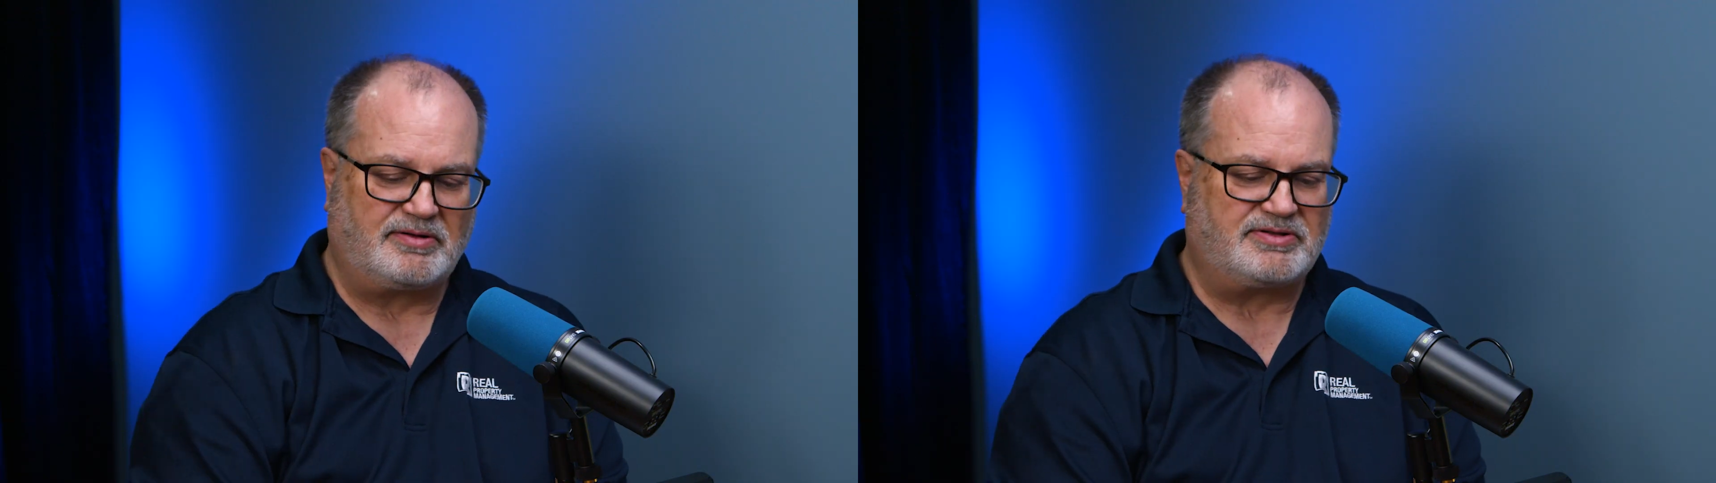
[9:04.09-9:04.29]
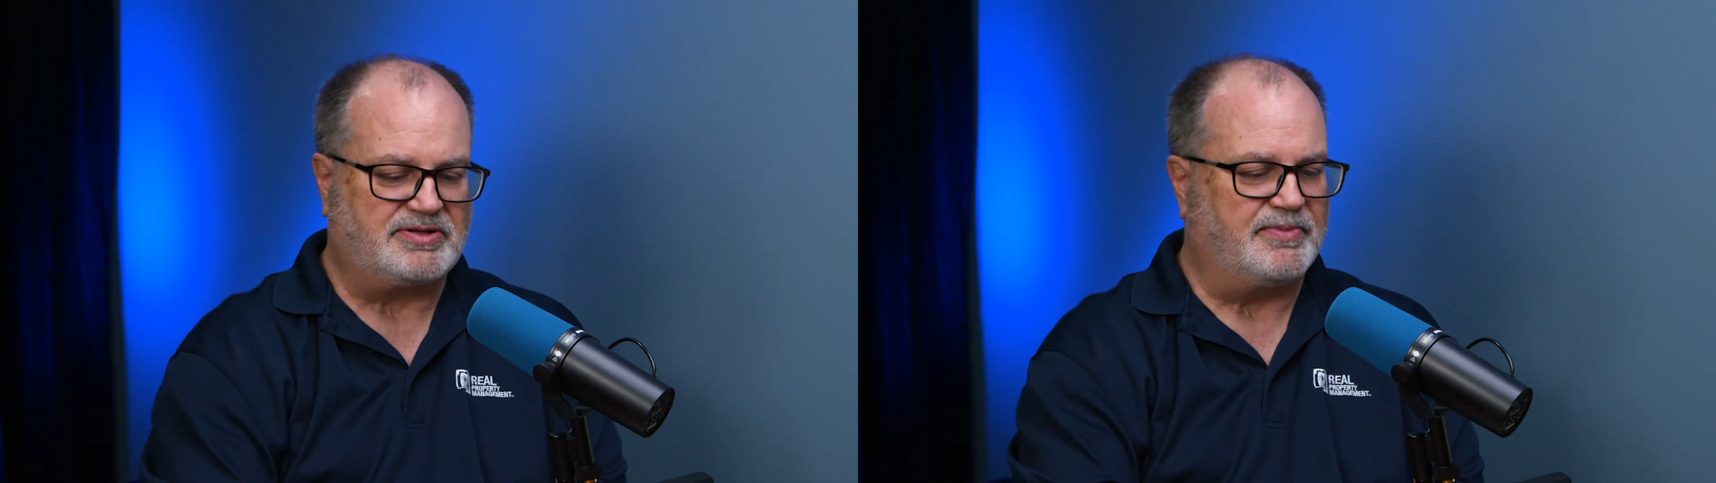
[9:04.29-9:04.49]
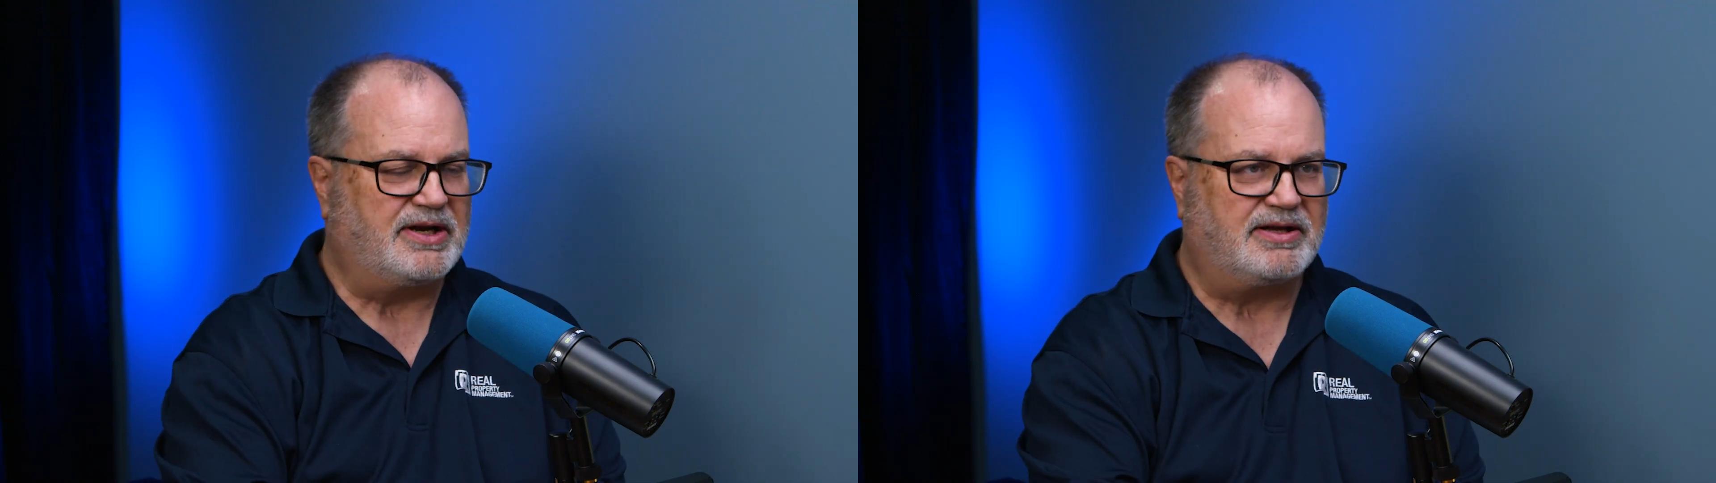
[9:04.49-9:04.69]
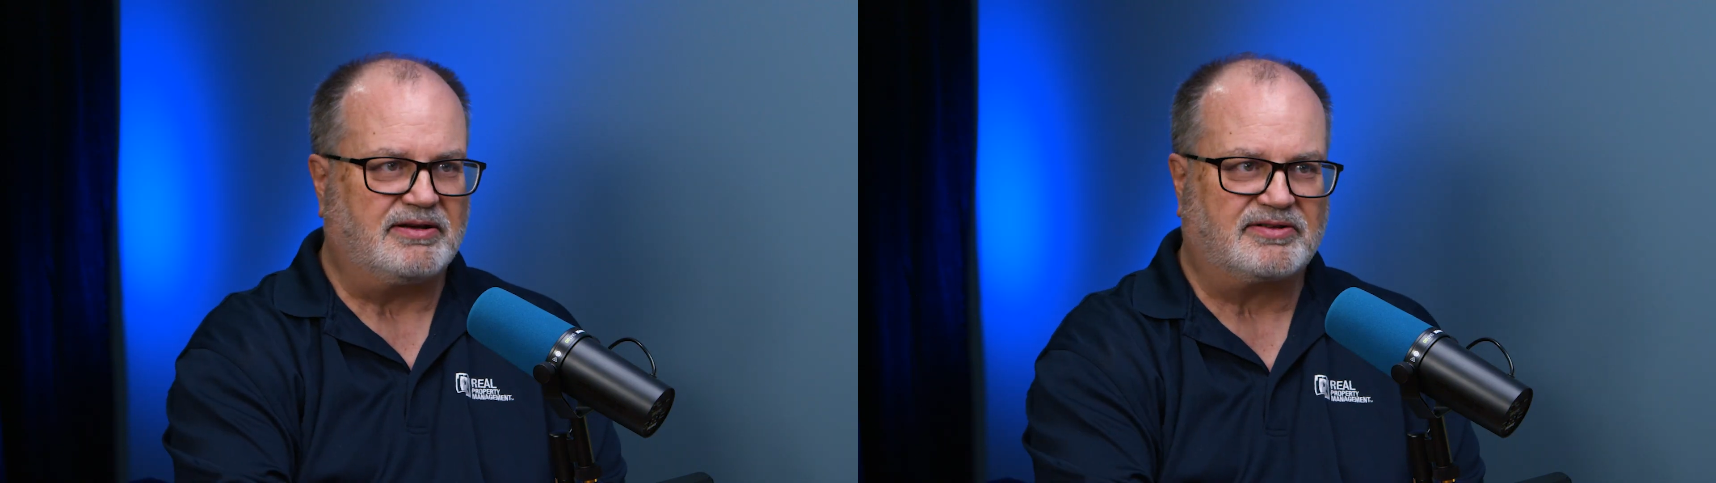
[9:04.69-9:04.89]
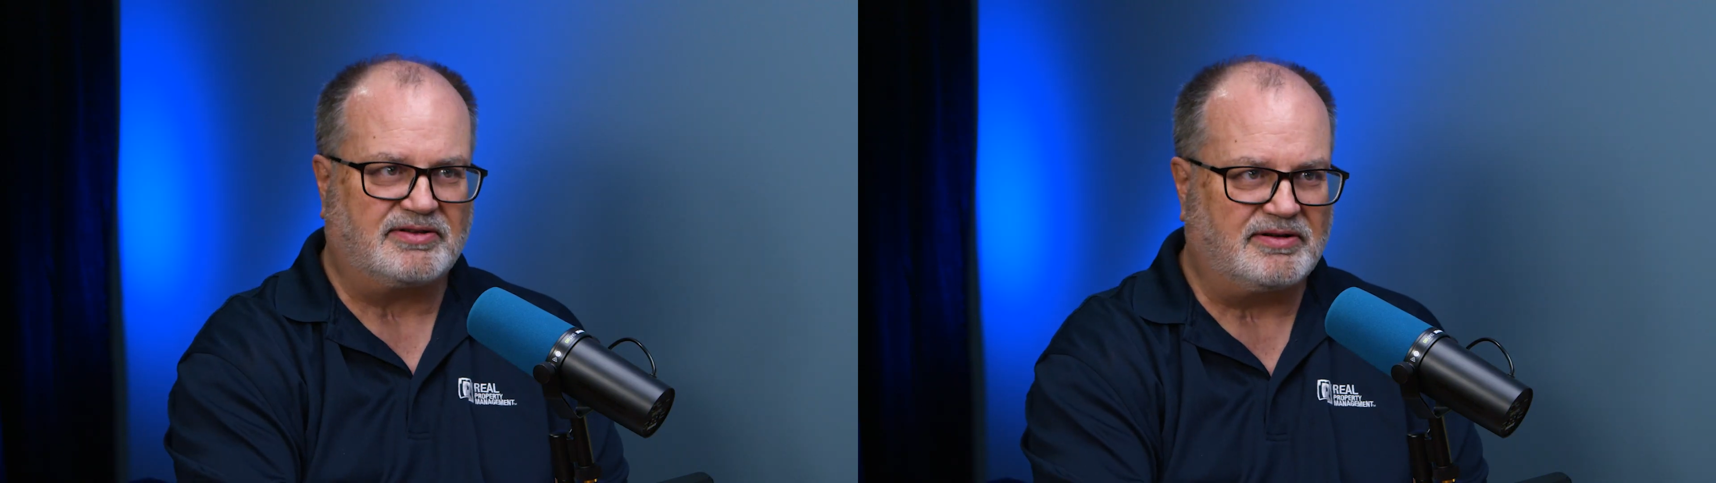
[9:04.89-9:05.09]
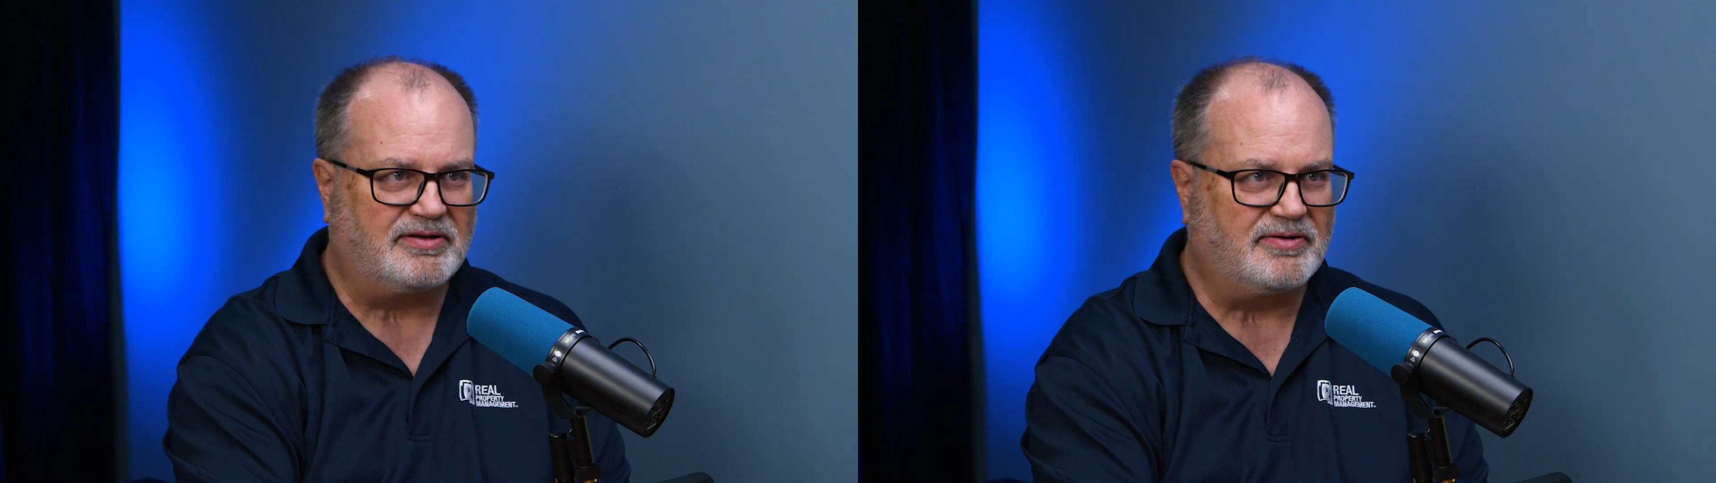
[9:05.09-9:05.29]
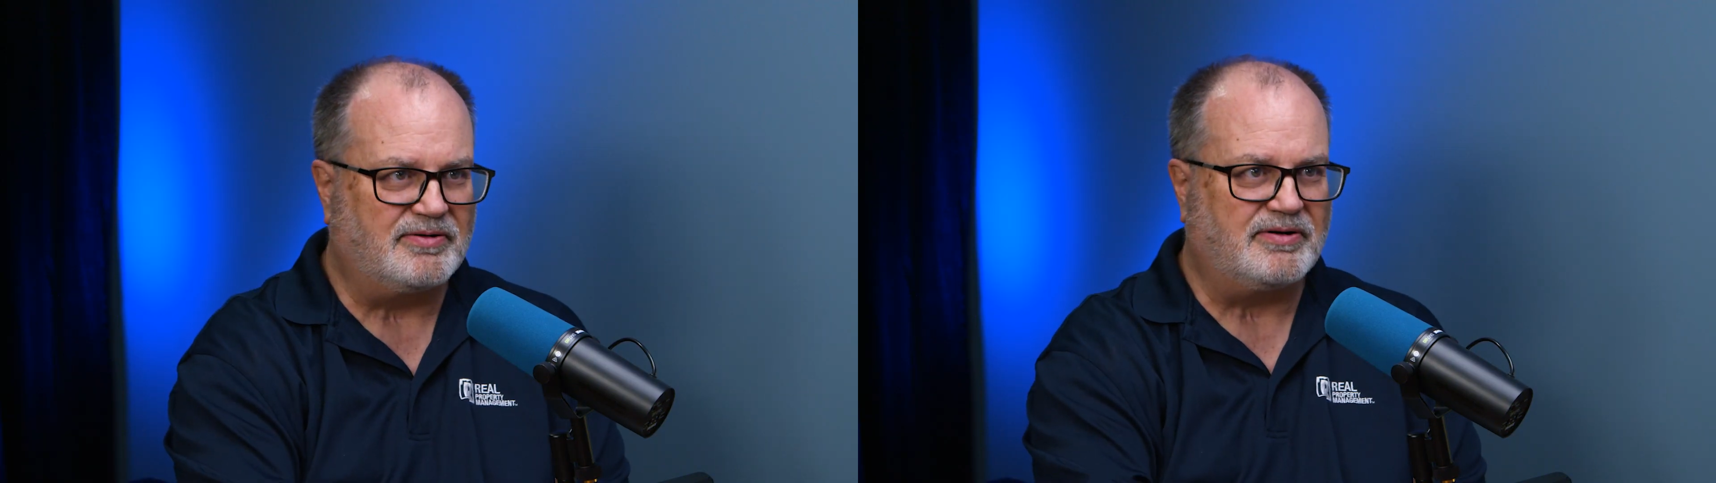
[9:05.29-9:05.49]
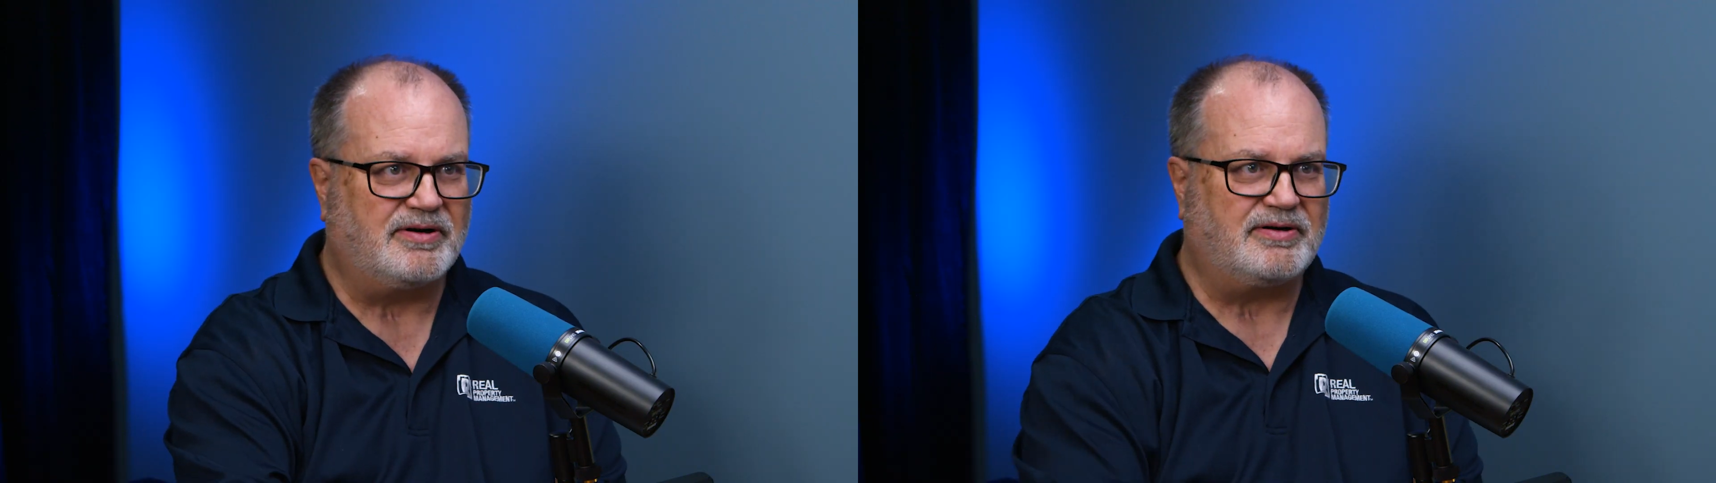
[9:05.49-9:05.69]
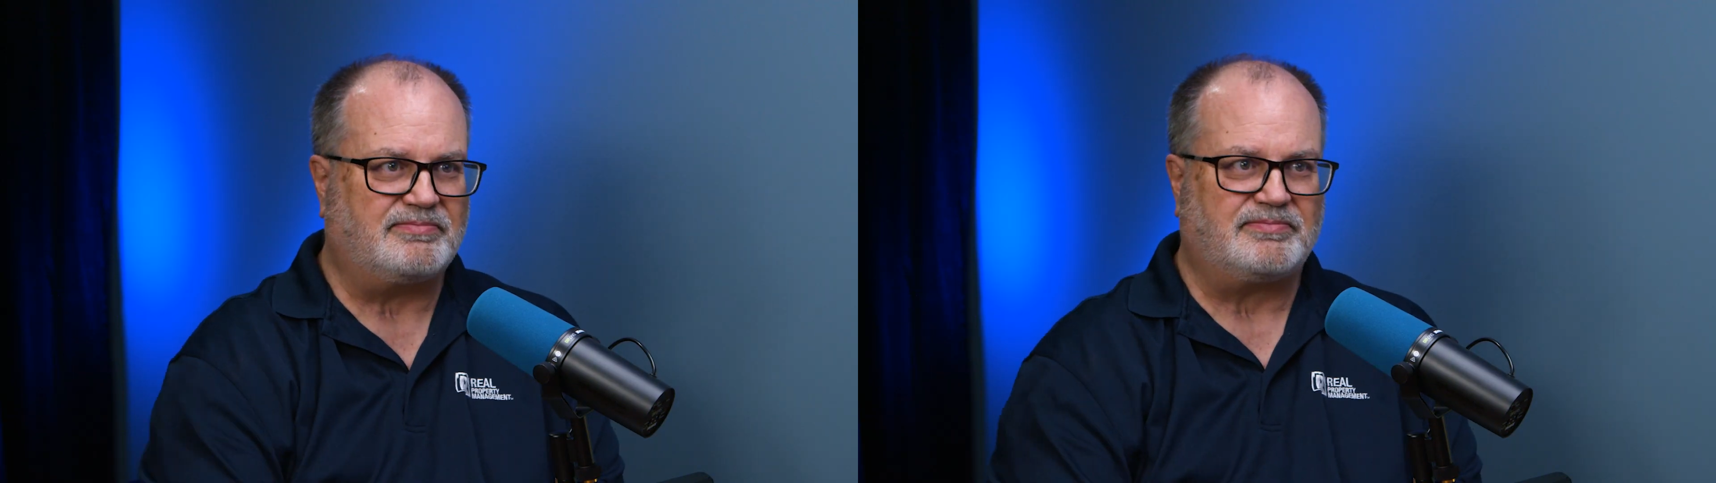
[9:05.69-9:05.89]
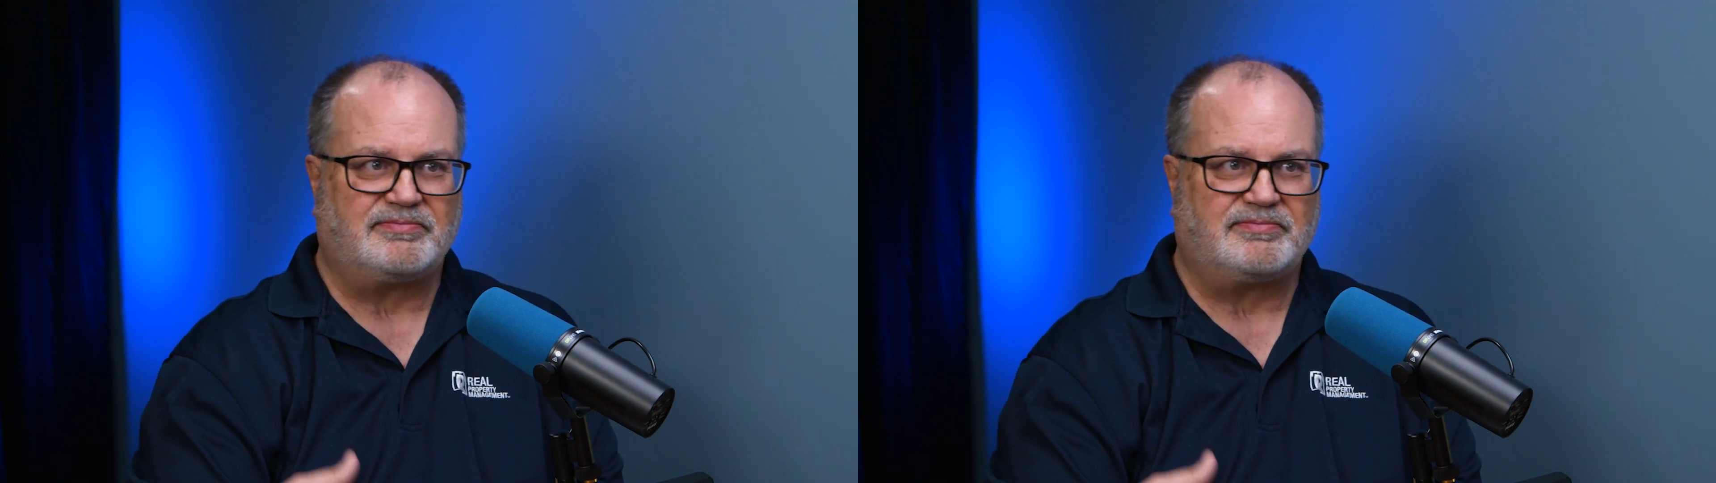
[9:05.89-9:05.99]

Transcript: somebody kicks in the door,